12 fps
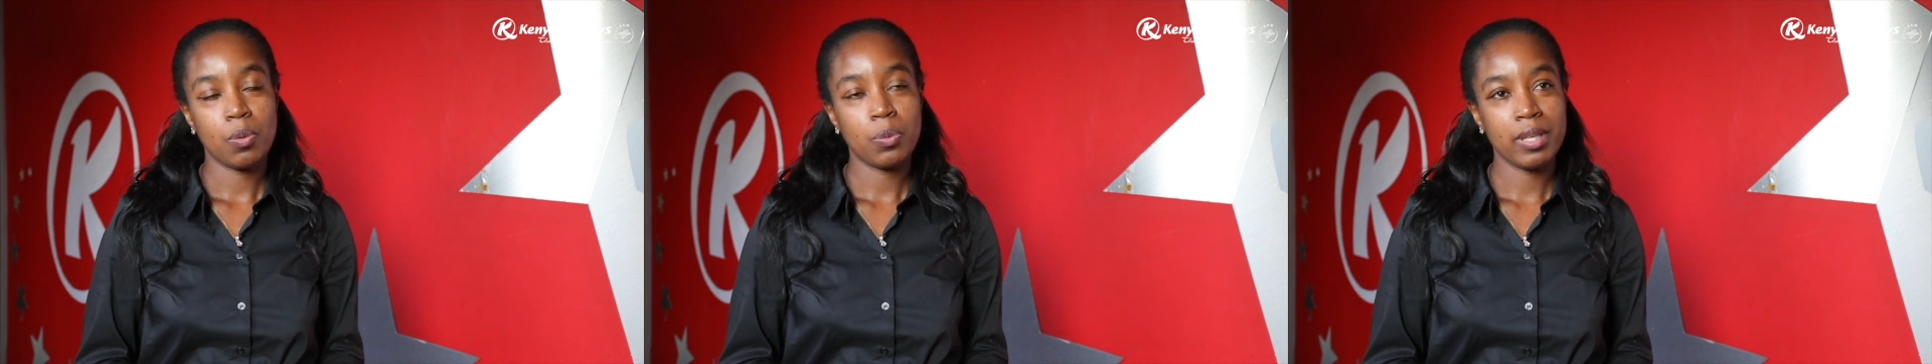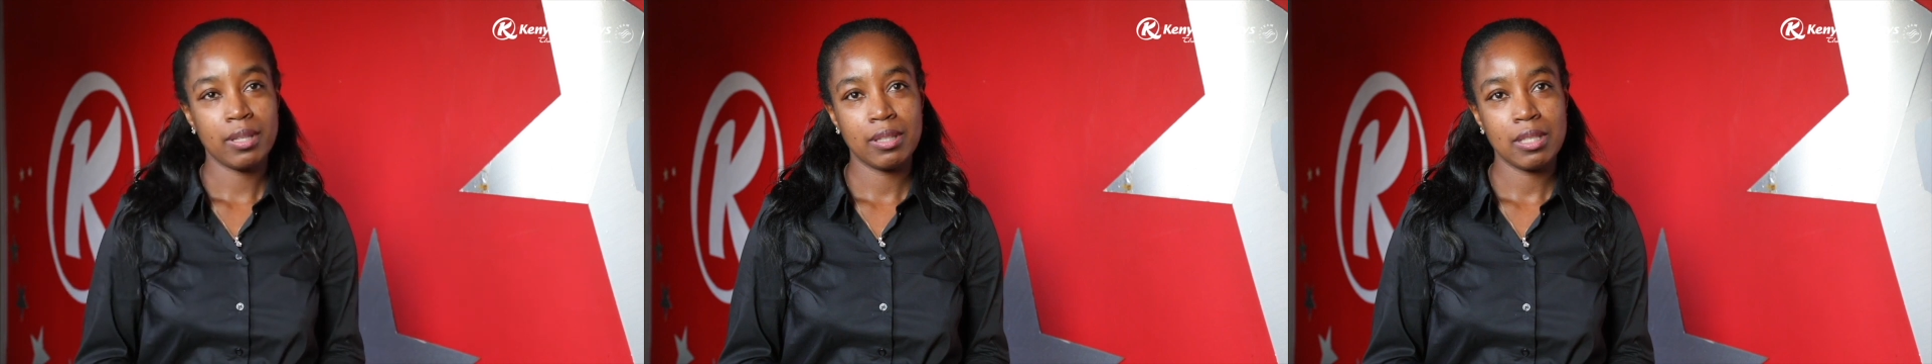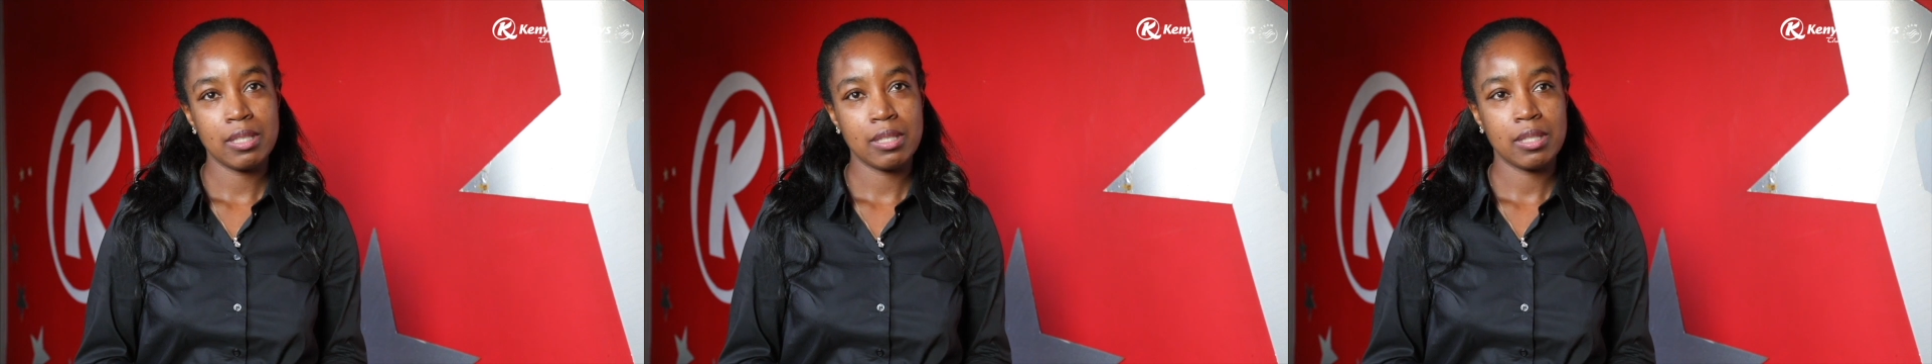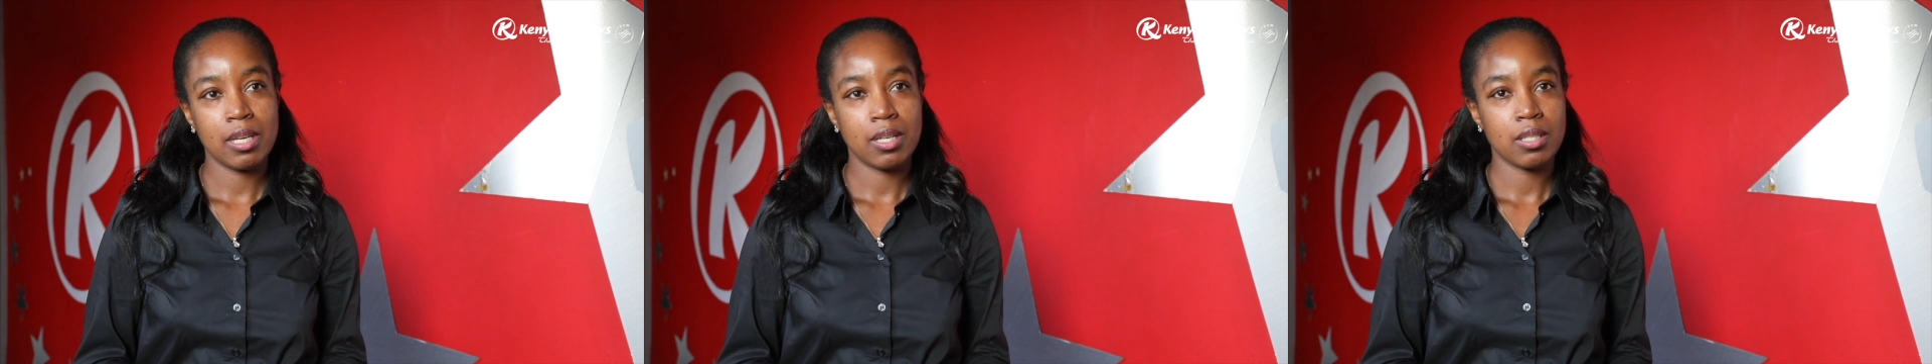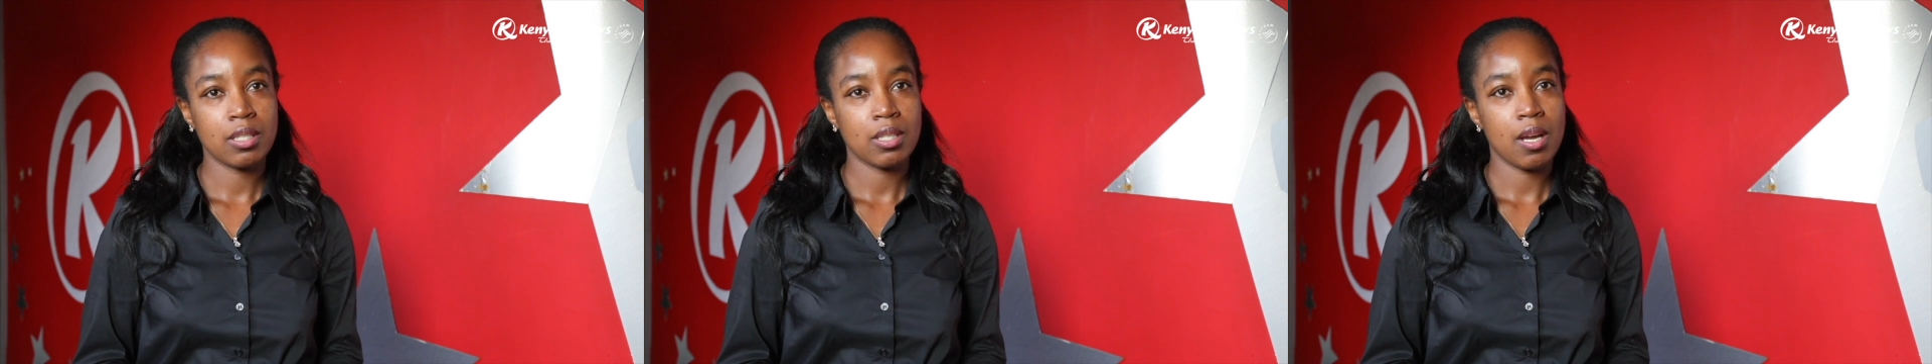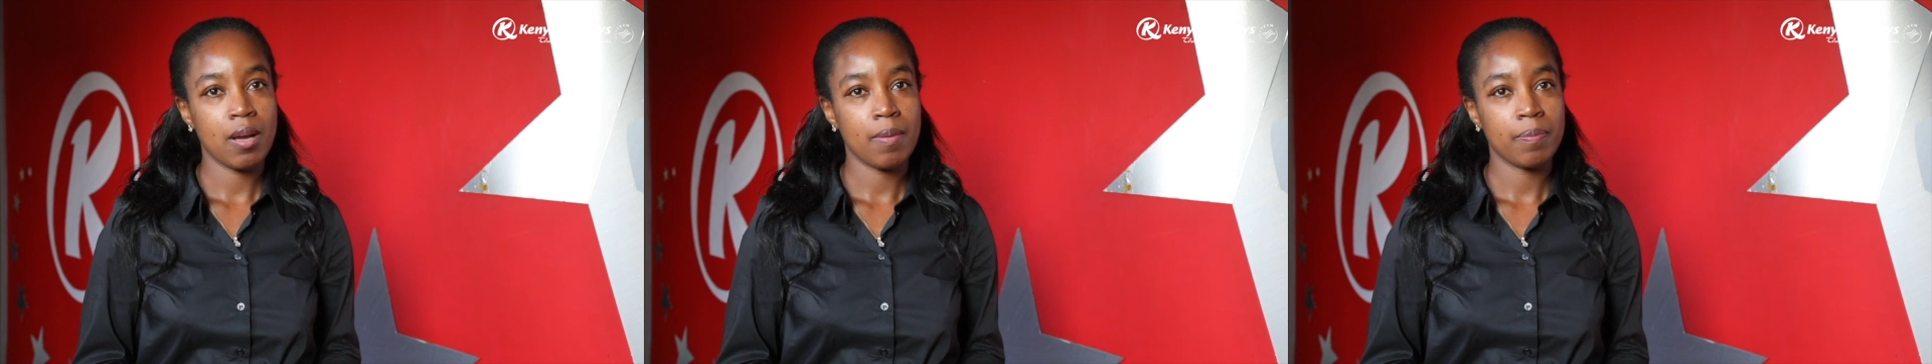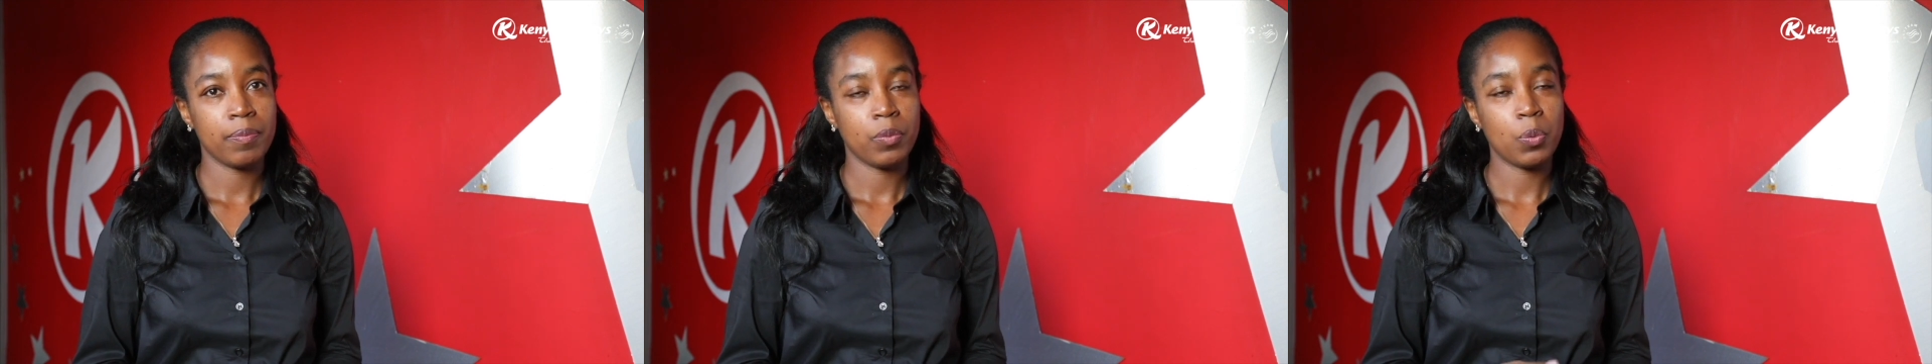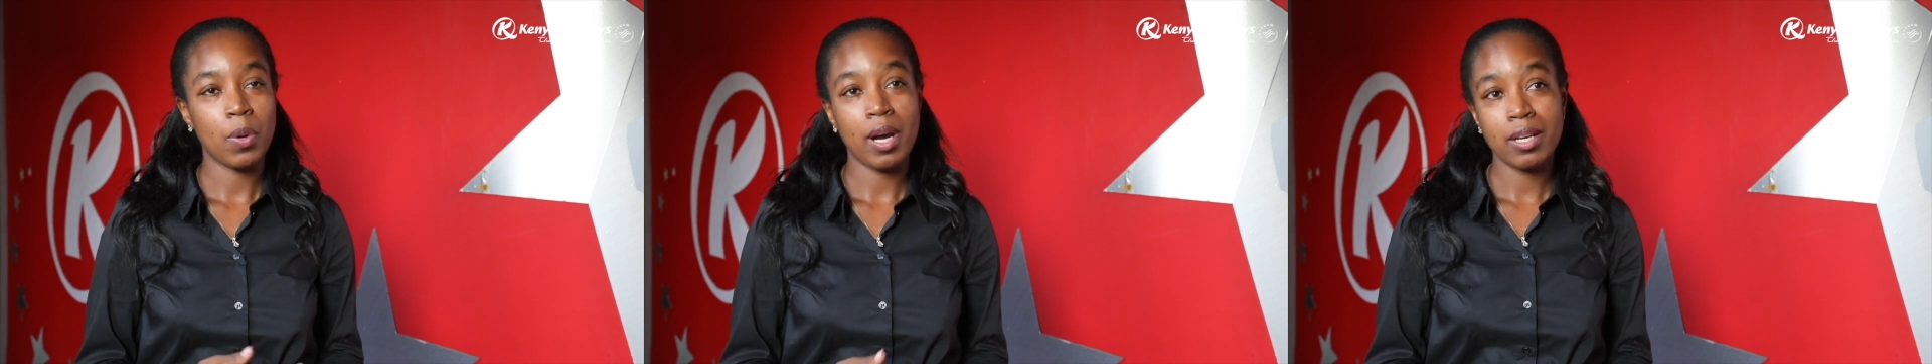with is that,
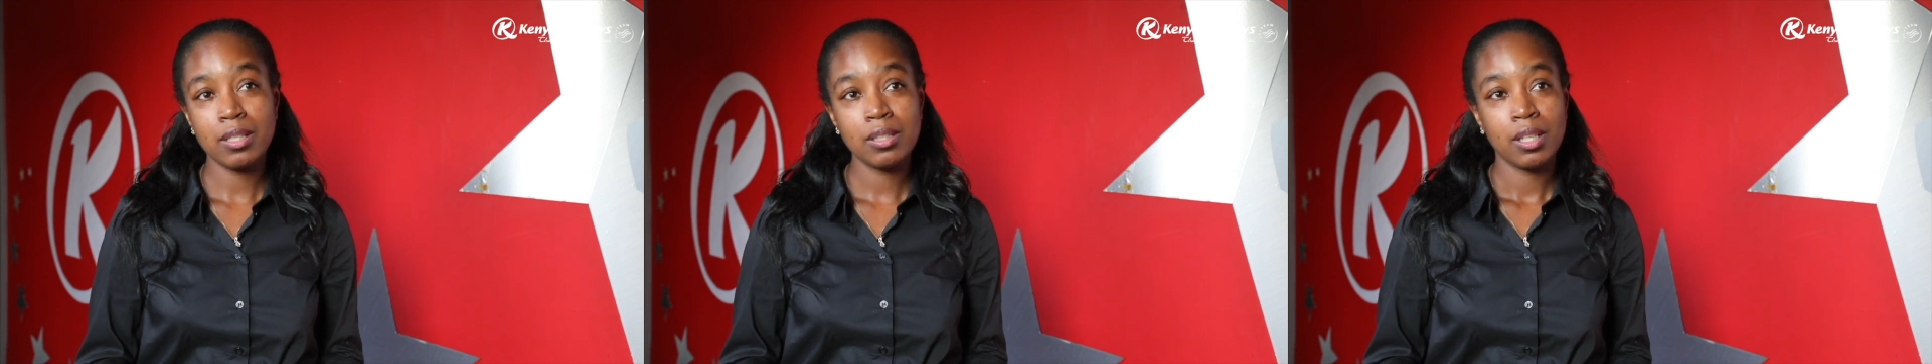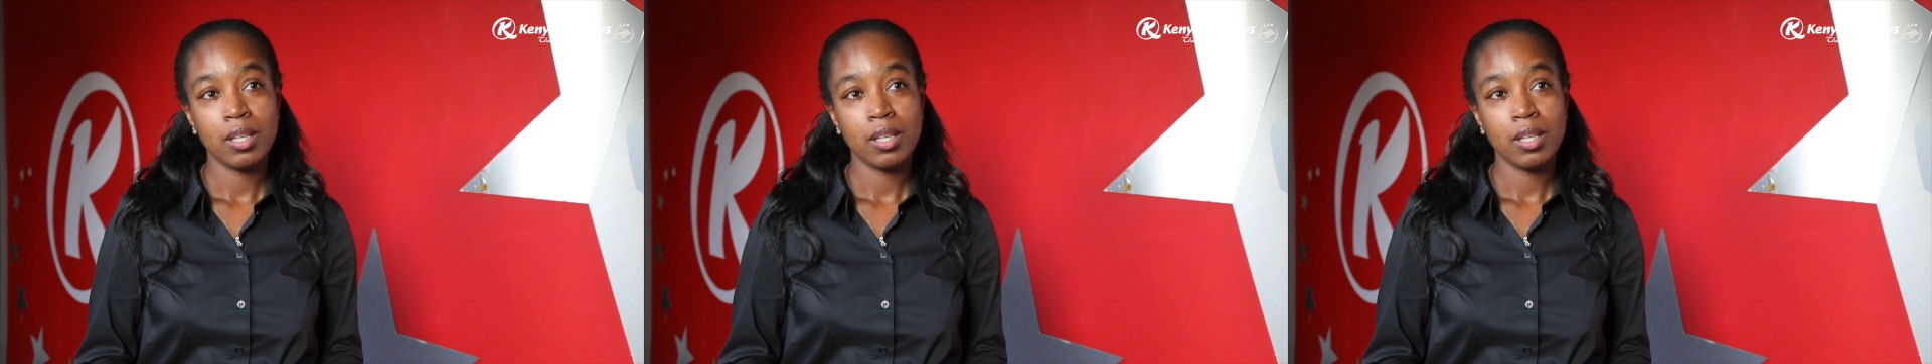one,